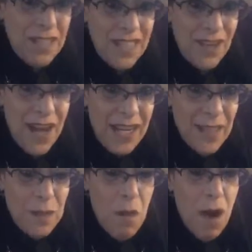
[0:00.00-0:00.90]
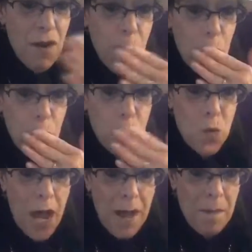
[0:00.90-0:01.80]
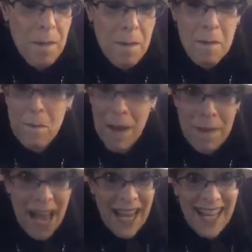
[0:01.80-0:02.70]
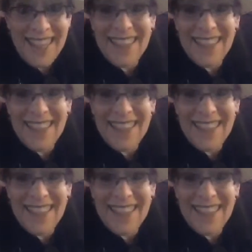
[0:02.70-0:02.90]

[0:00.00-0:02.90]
to see you guys tomorrow. Mwah. Bye-bye.